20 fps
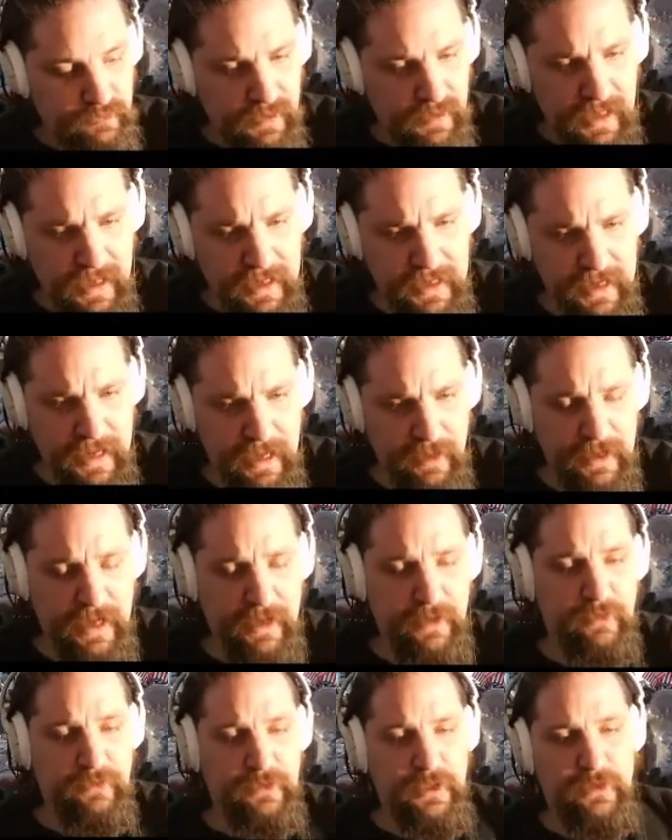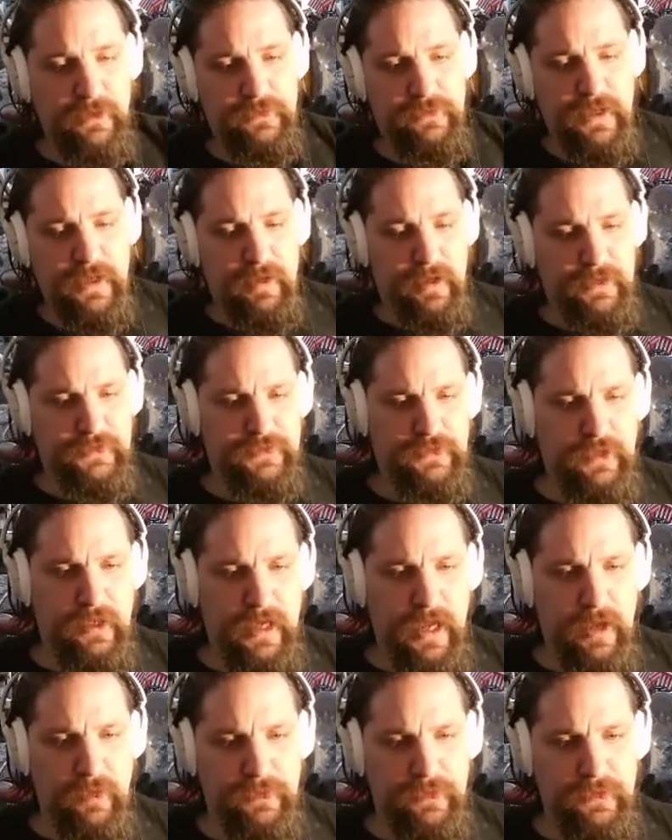Anyhow, now you'll notice how I start
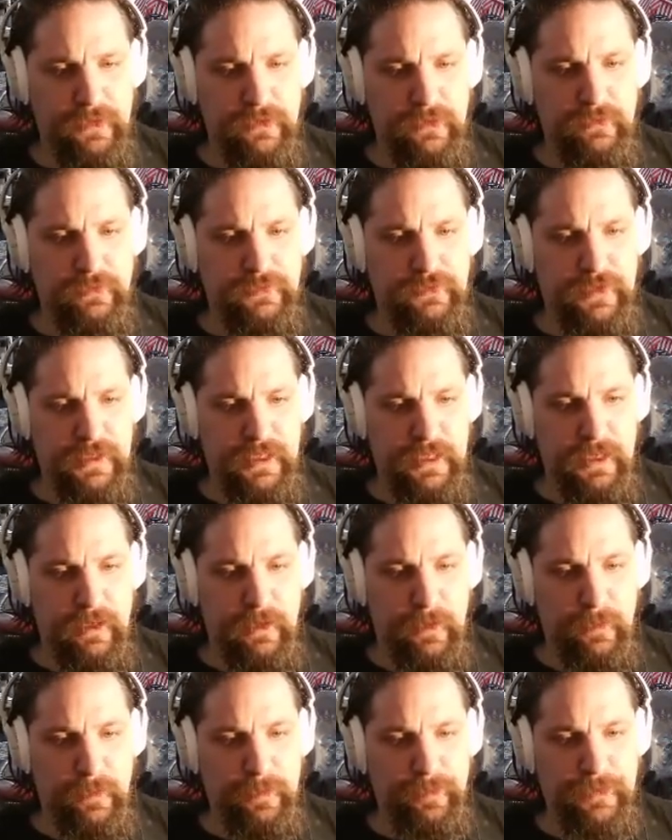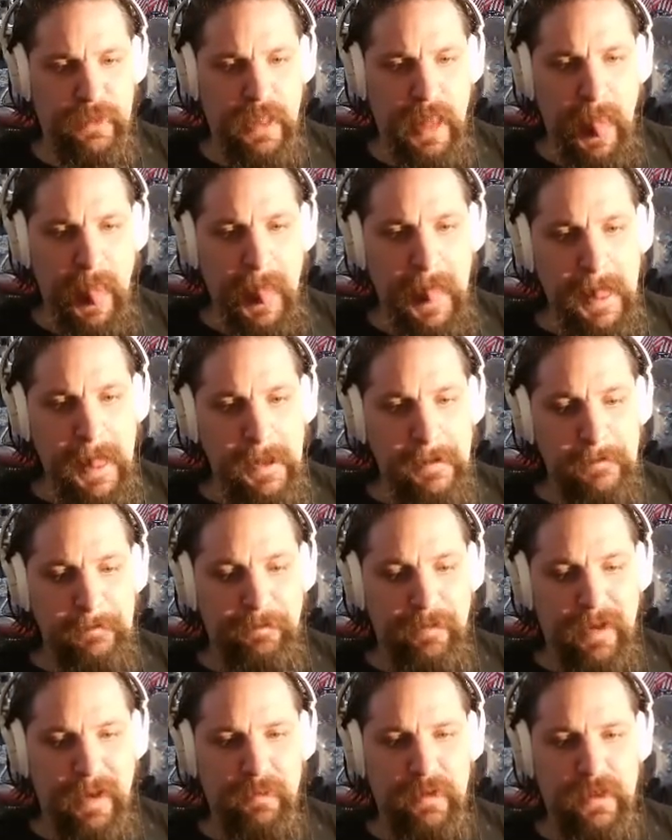out with an Uzi here.
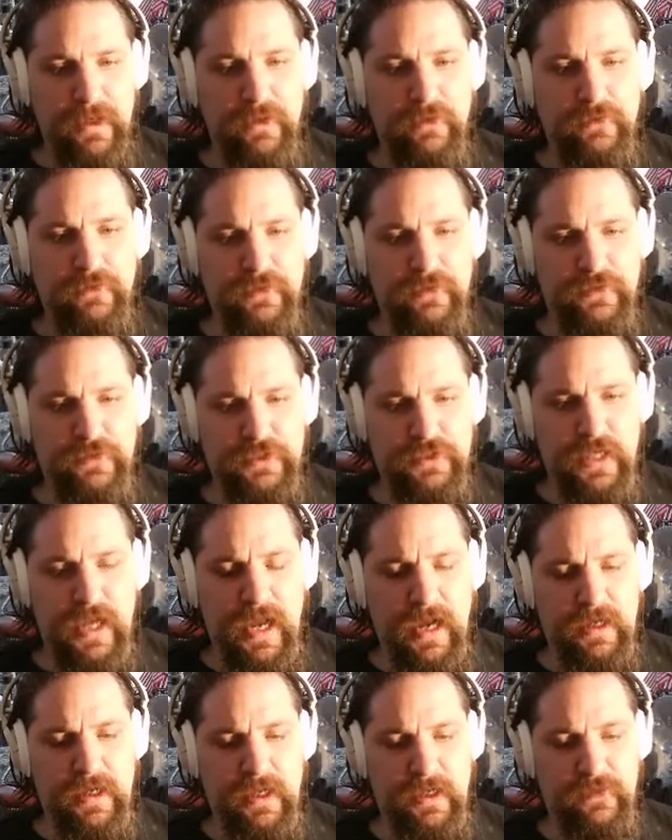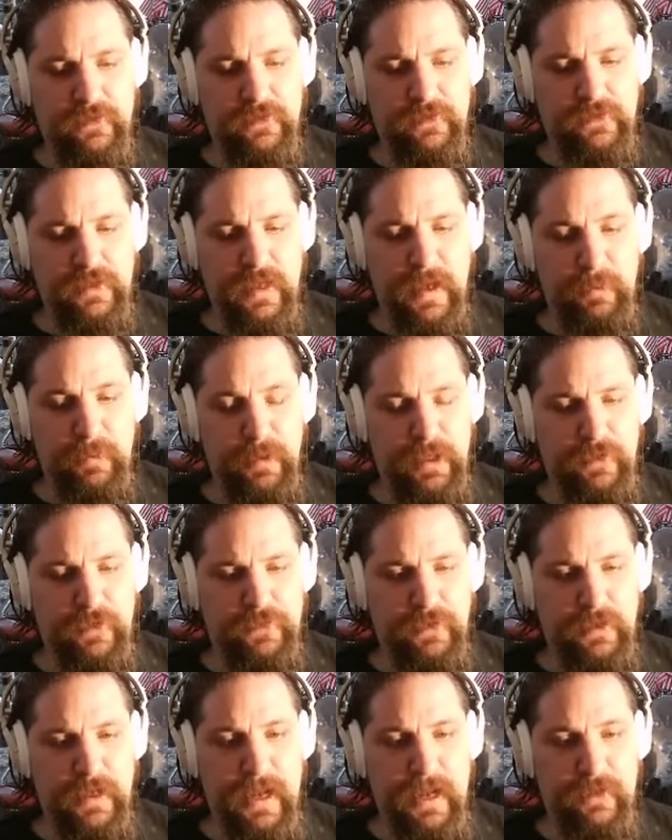But I'm going to use this shotgun instead
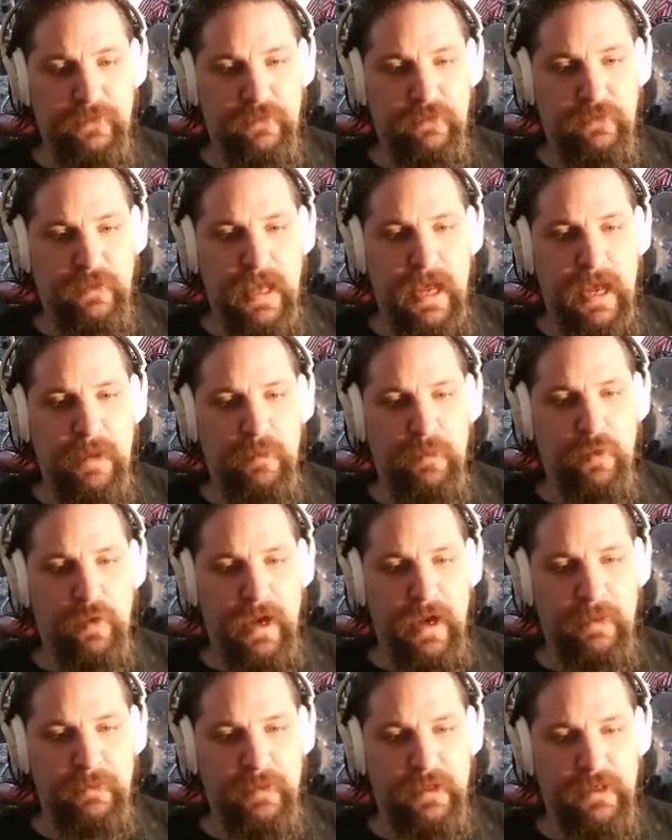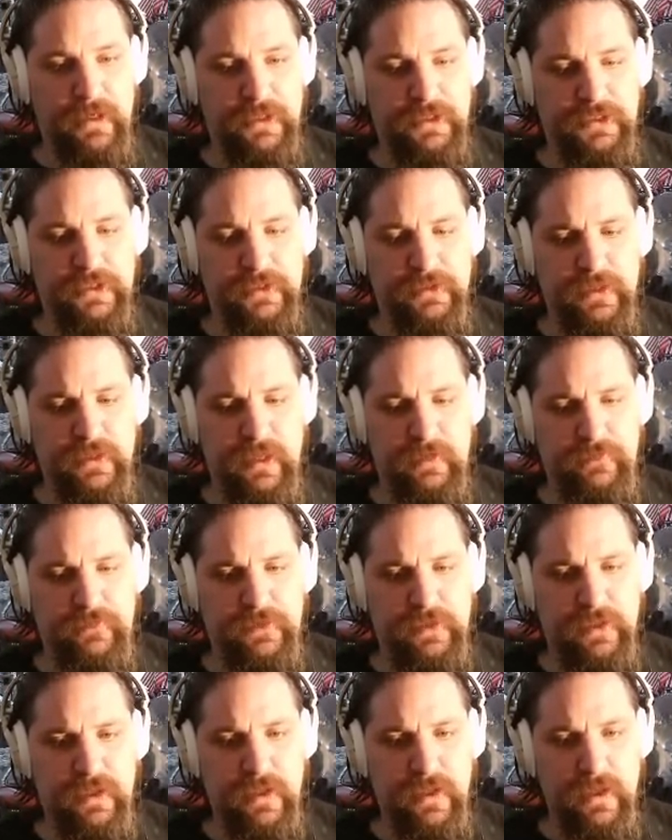because it has a lot more ammunition
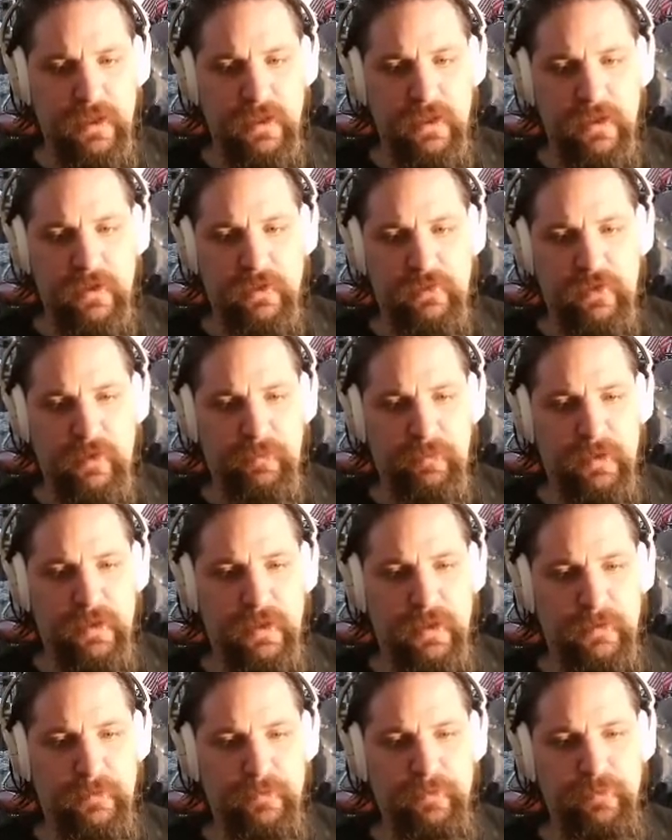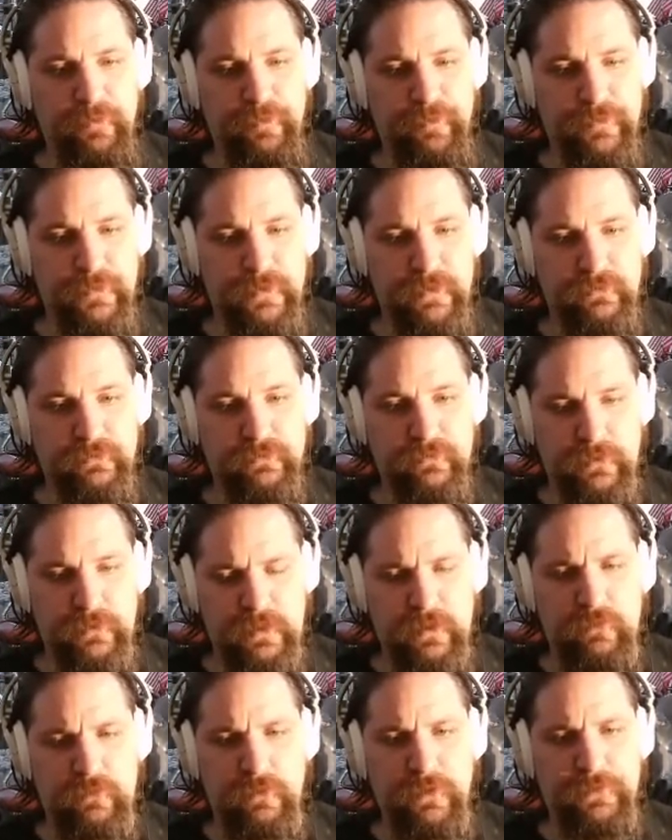left. So I'm going to
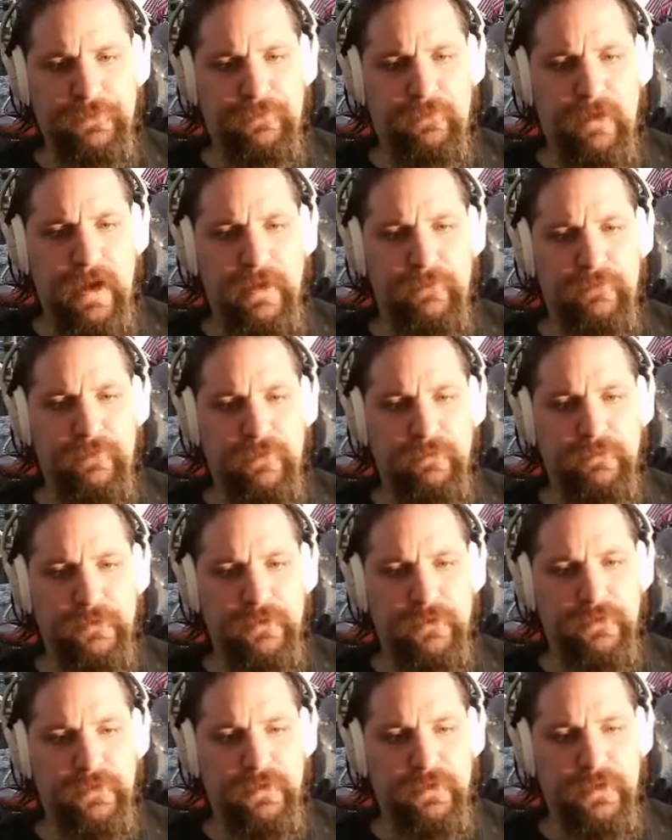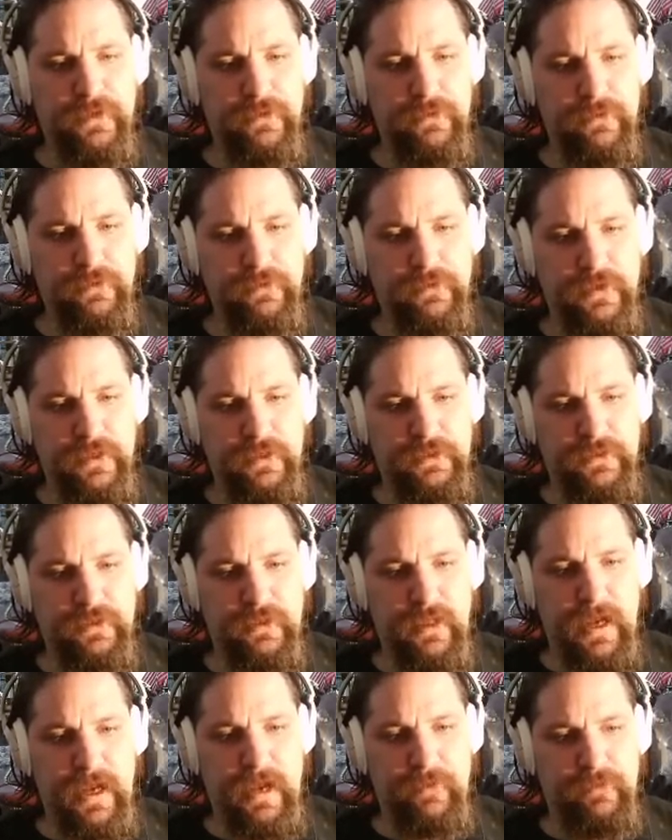refrain from using the Uzi
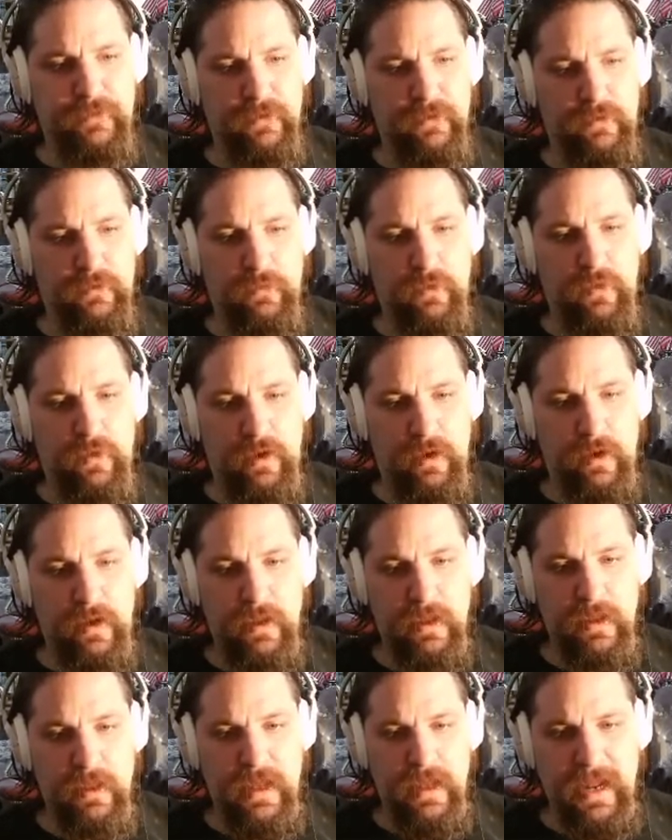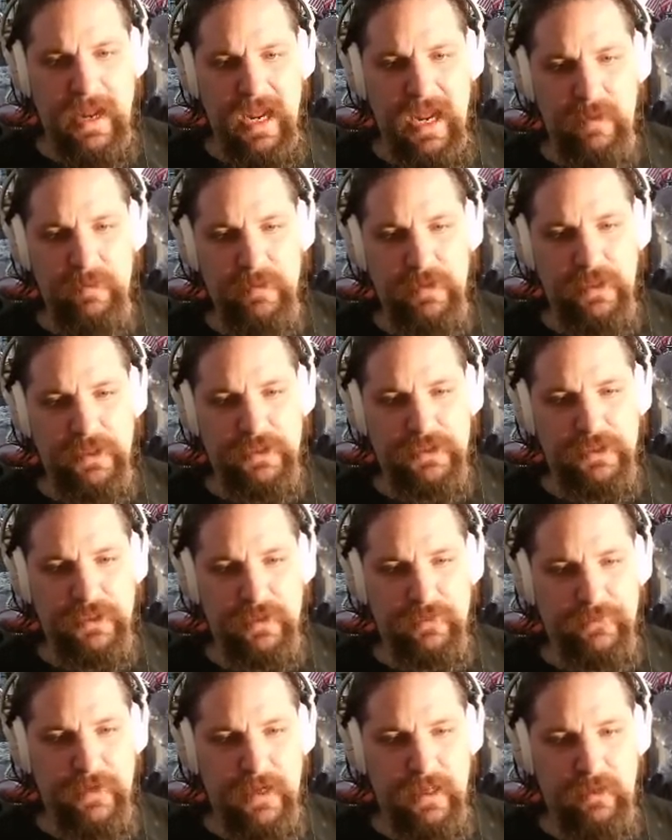until I have a little more ammunition
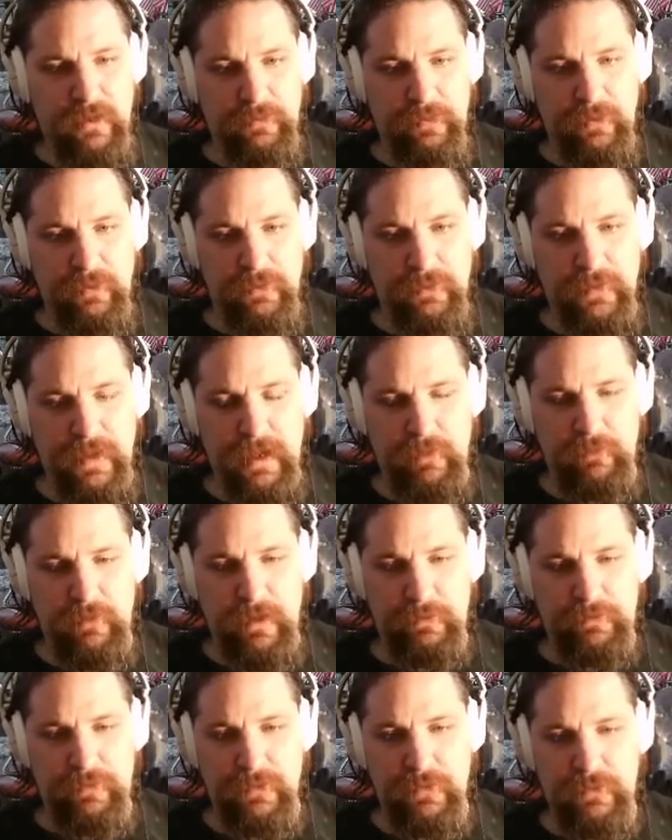available in that weapon.